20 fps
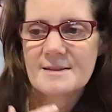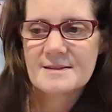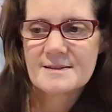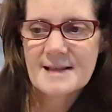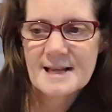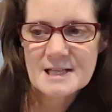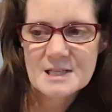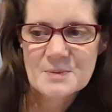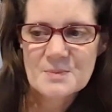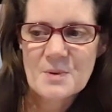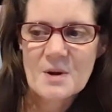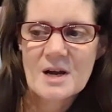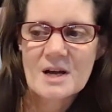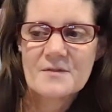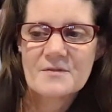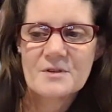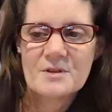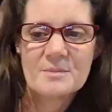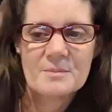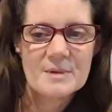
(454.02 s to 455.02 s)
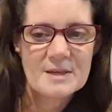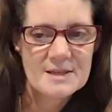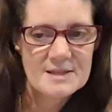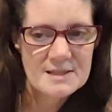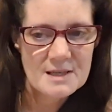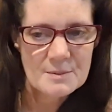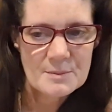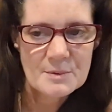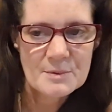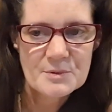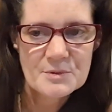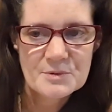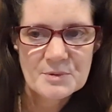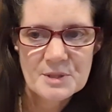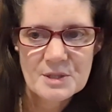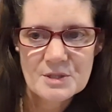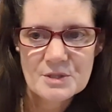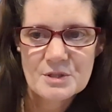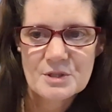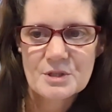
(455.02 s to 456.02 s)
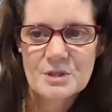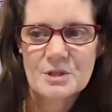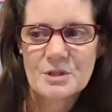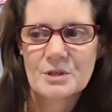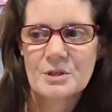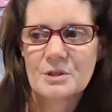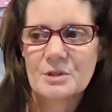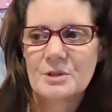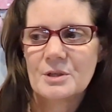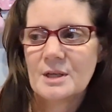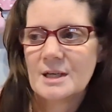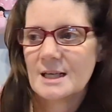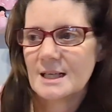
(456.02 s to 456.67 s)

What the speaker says: That's why if you meet someone with 22q